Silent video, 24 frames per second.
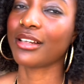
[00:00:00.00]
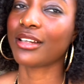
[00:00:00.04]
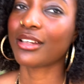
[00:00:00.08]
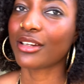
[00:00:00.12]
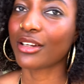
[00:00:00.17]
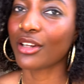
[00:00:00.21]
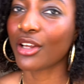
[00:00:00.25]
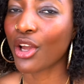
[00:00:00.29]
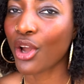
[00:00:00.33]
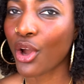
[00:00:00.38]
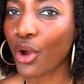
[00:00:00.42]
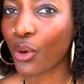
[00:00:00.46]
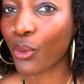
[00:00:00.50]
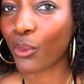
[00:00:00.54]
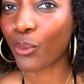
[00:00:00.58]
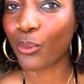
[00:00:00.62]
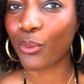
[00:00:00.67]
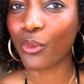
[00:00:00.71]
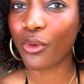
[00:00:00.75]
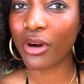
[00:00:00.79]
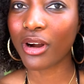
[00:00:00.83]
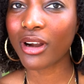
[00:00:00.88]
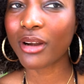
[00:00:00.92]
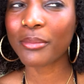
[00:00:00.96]
it
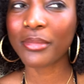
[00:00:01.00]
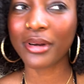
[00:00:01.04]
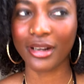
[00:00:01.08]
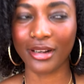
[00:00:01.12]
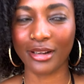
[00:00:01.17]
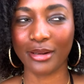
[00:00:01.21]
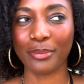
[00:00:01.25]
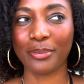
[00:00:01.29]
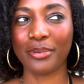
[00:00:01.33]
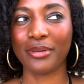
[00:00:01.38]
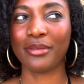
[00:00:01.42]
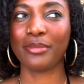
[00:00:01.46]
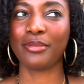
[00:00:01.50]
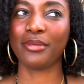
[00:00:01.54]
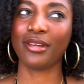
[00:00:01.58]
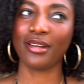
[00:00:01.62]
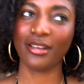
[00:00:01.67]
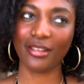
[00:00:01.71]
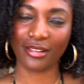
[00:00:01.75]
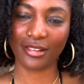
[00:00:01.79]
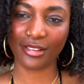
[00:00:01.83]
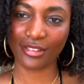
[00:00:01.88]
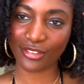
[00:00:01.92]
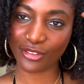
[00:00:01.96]
warm up
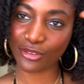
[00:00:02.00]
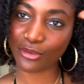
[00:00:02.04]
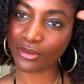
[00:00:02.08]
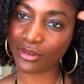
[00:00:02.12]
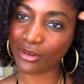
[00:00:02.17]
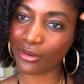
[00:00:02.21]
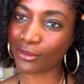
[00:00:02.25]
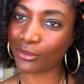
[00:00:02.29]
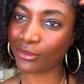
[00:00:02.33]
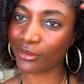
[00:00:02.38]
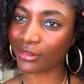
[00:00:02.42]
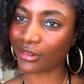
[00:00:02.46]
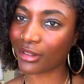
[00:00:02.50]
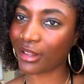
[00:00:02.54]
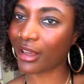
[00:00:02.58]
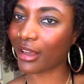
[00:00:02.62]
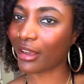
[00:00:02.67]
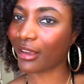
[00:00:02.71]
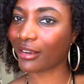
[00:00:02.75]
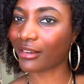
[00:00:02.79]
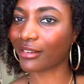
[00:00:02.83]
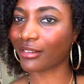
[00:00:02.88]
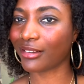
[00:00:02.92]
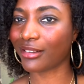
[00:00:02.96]
because it's so cold.
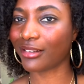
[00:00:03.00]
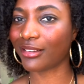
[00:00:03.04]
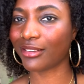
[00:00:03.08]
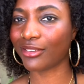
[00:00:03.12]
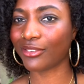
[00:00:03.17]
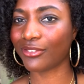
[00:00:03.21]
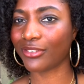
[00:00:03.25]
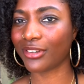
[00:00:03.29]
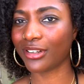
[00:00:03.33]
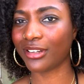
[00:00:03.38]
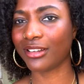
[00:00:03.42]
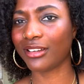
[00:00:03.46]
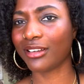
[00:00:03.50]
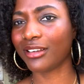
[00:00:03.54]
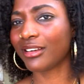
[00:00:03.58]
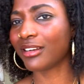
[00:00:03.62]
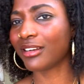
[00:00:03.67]
Like, it's so funny.